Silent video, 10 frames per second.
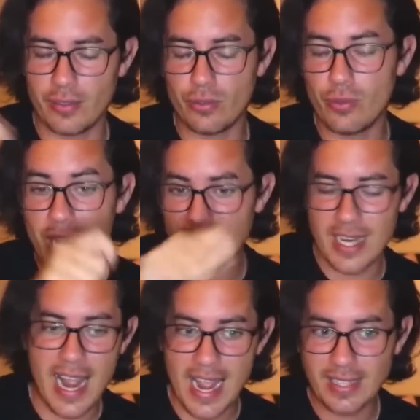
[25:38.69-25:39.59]
red
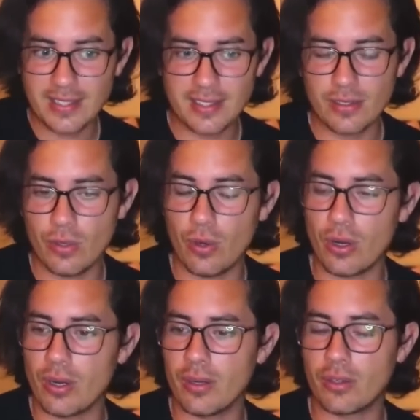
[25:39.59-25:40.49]
X
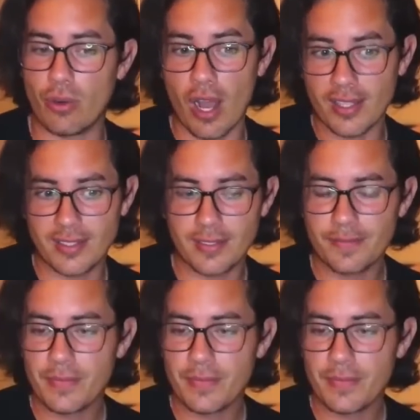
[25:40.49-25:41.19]
or cross,